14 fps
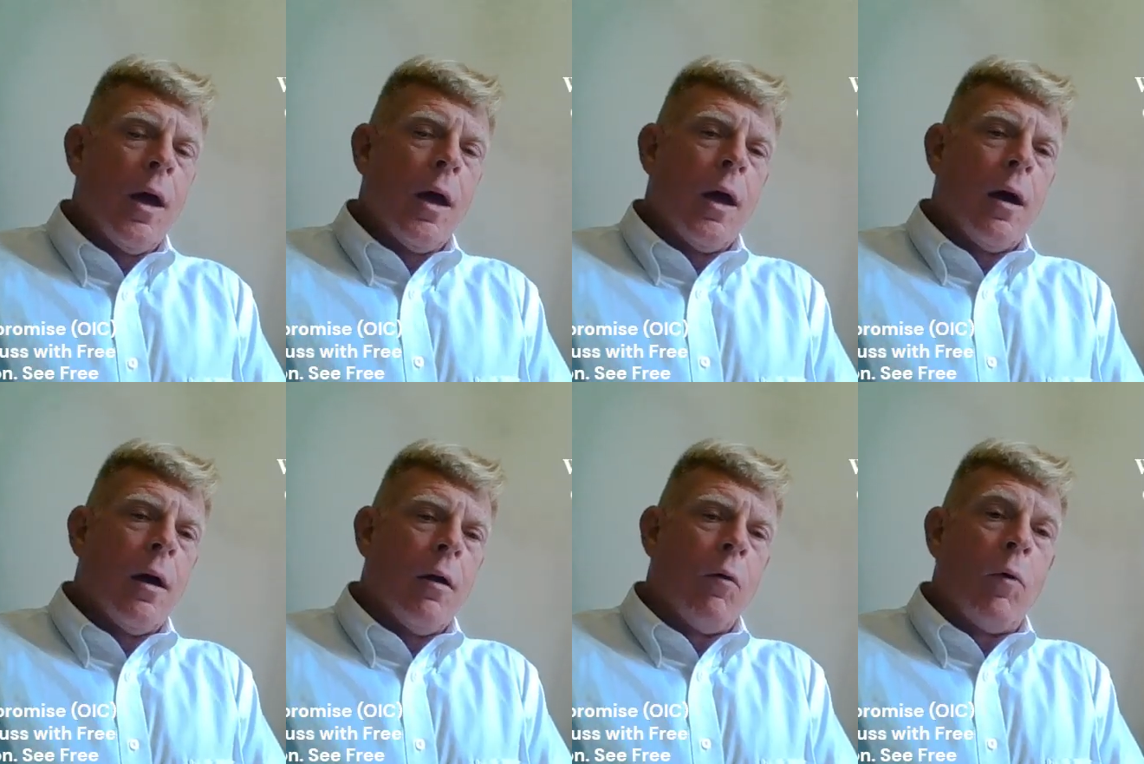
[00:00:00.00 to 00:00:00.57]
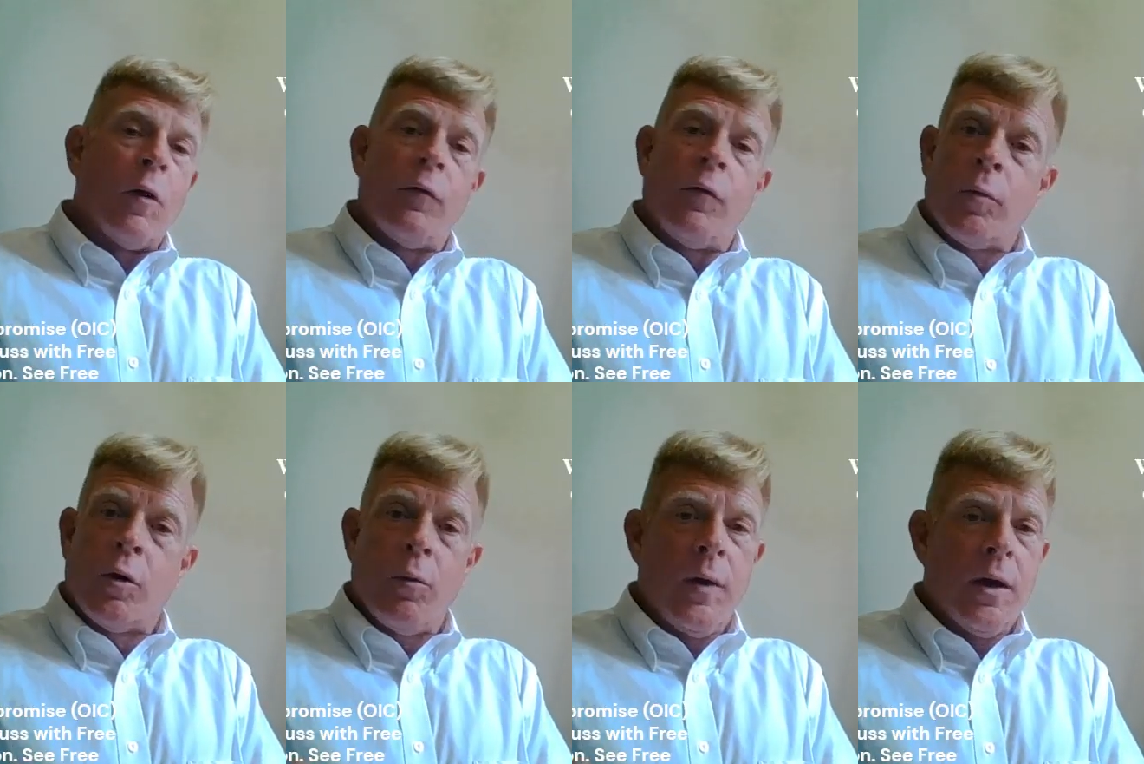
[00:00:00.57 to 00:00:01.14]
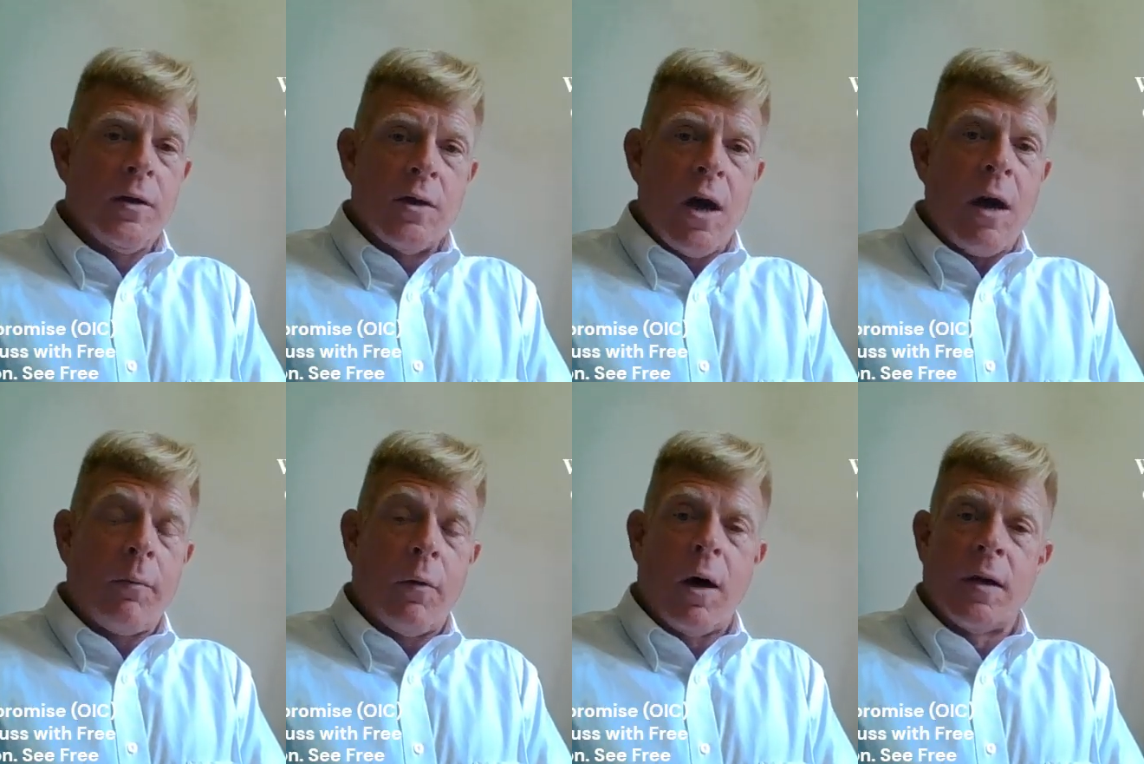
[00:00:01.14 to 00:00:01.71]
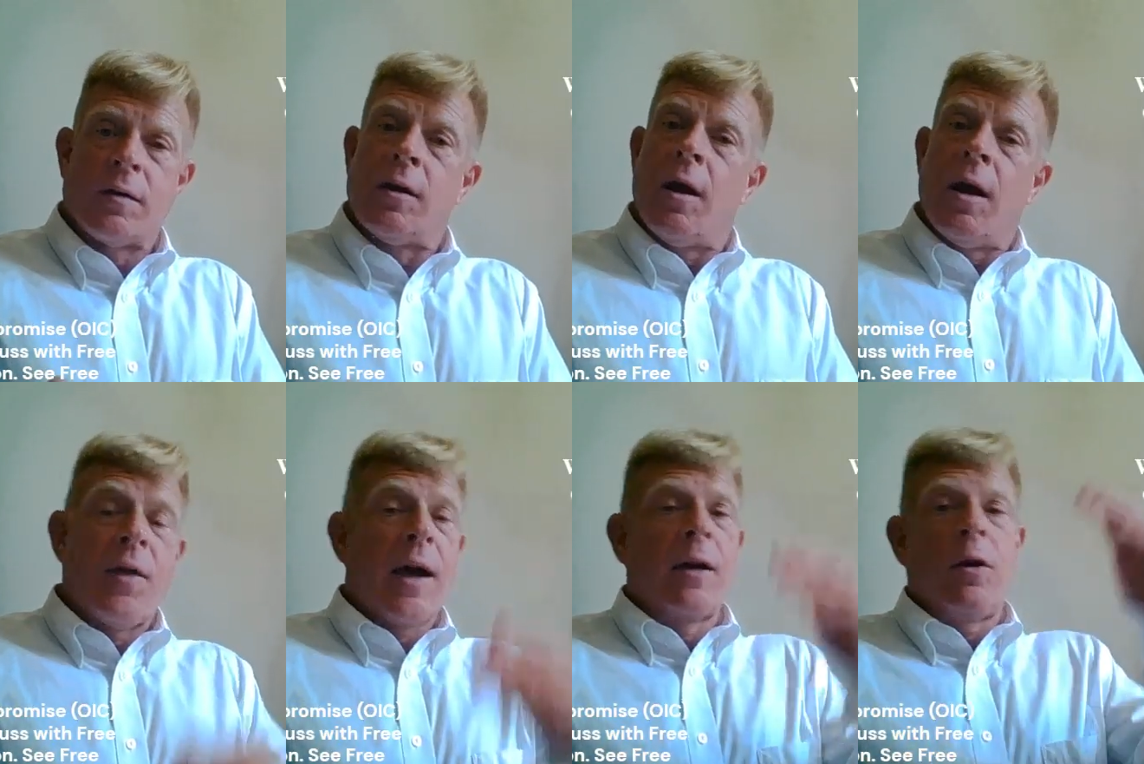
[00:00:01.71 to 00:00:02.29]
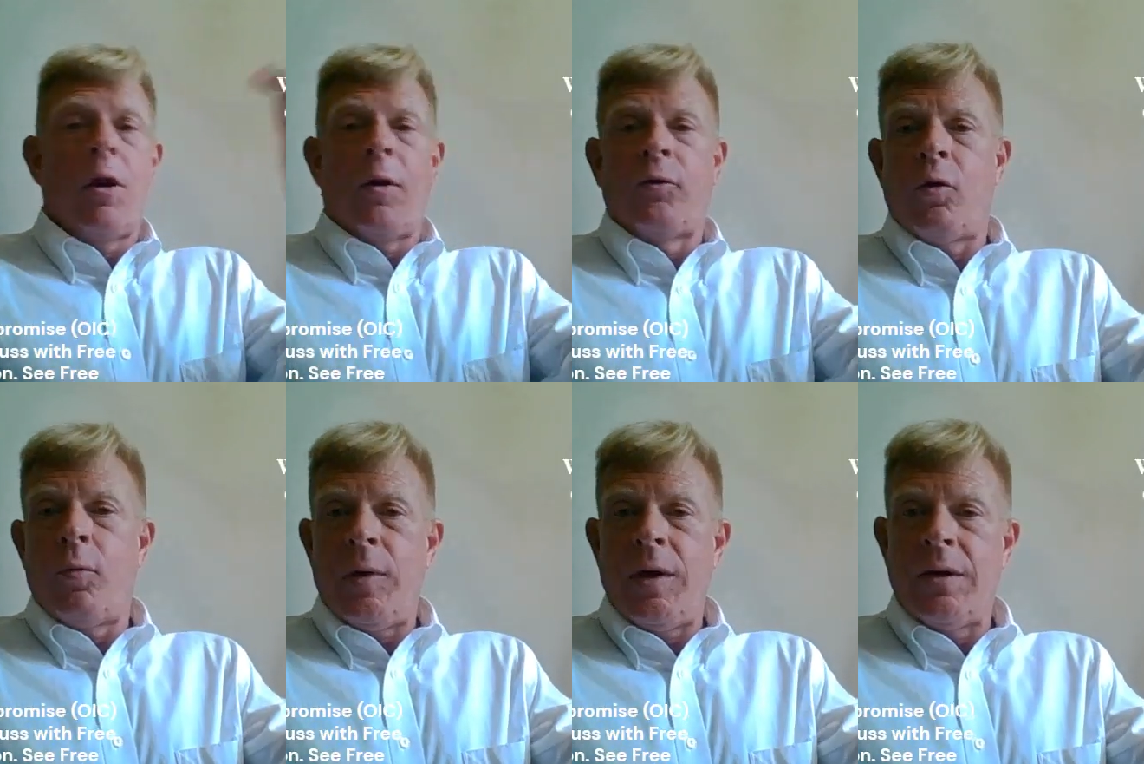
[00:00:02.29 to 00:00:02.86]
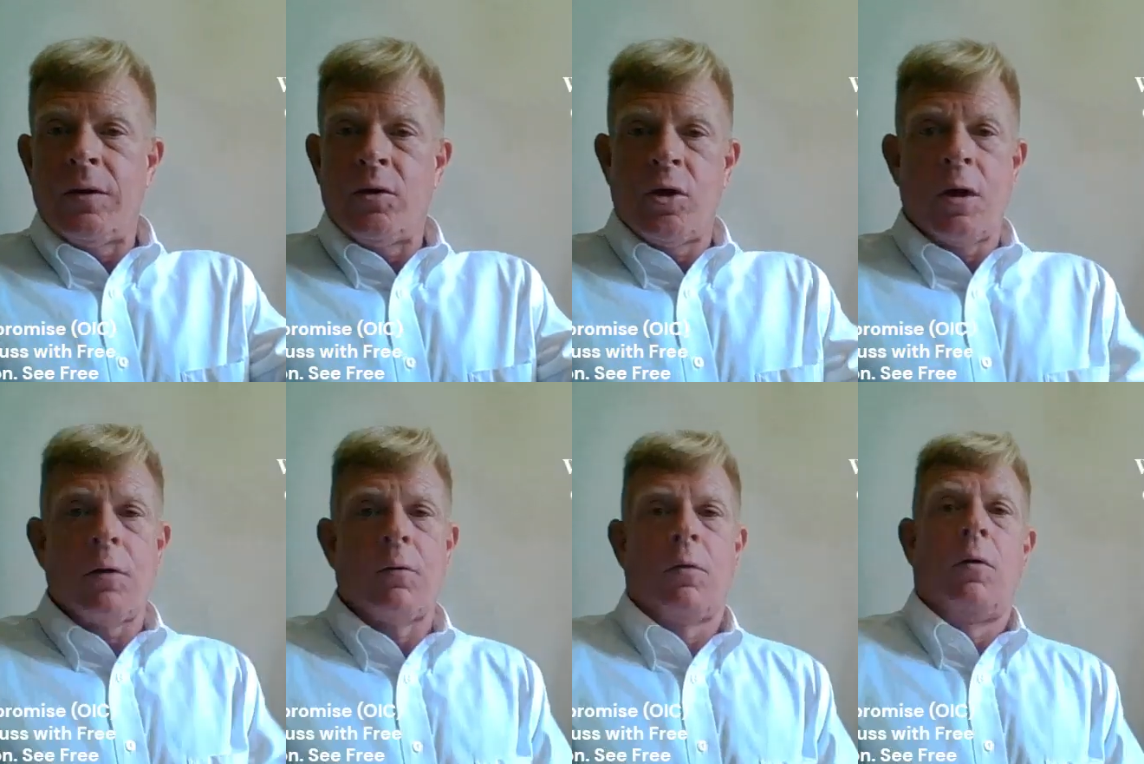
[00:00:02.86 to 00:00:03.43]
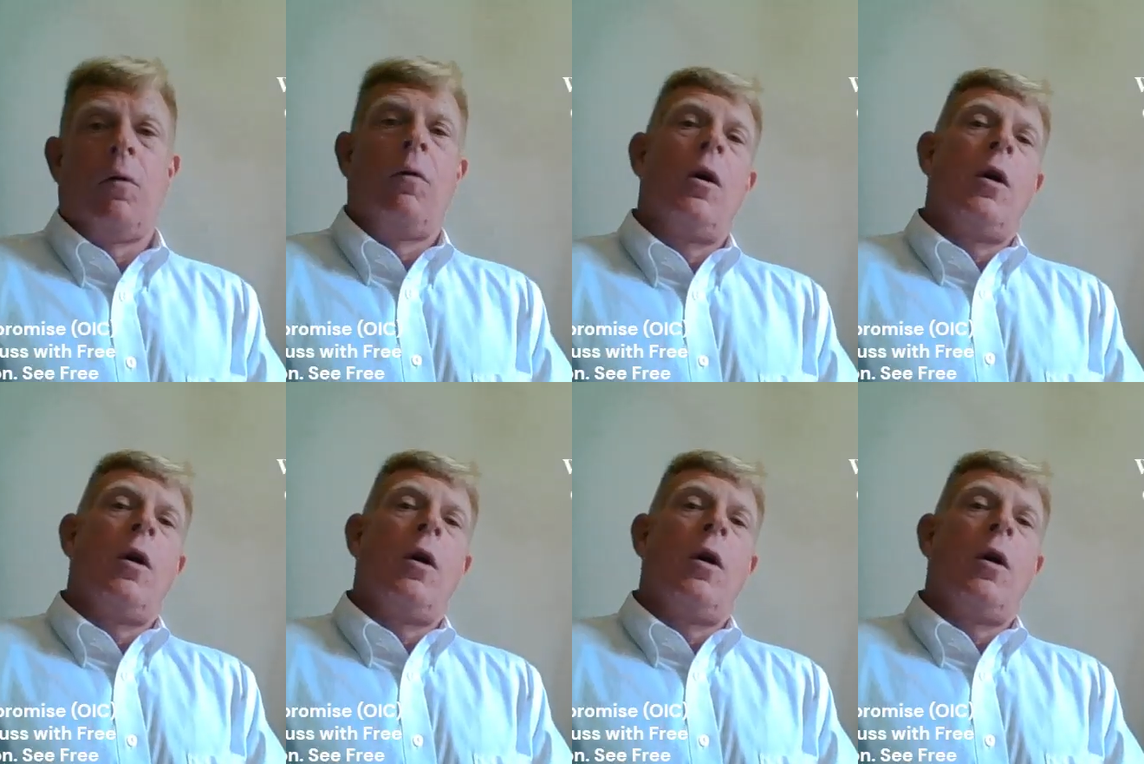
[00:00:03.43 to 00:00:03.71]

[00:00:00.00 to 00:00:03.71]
One of them could be a job loss. That could also be in the general